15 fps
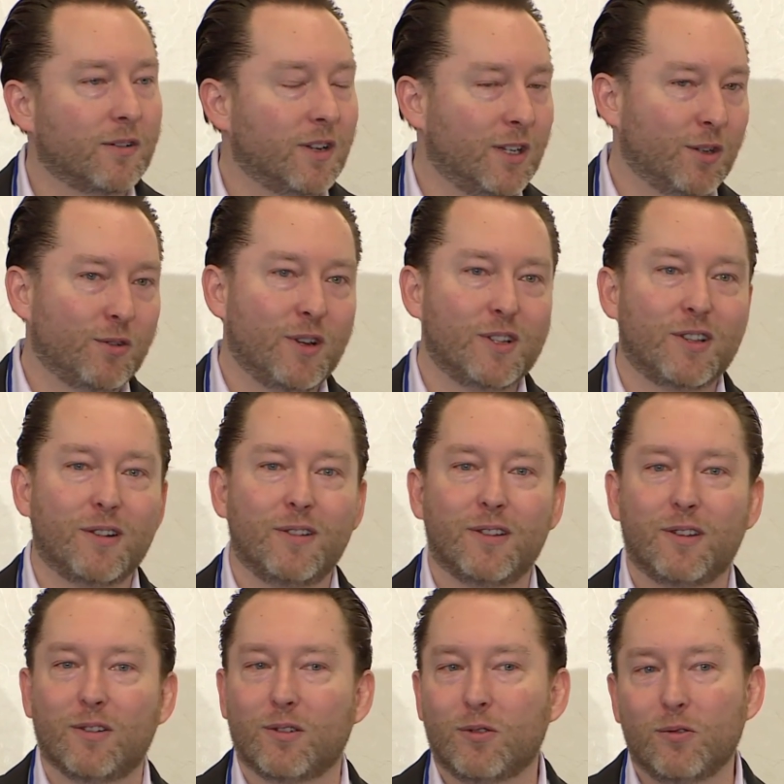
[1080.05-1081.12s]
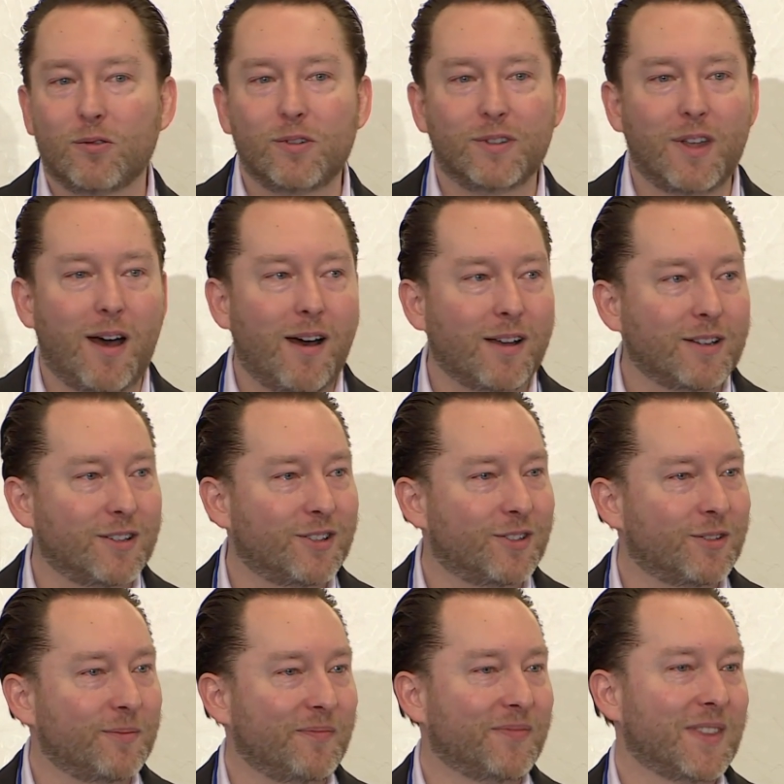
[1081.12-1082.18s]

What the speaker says: increasingly your Google Docs,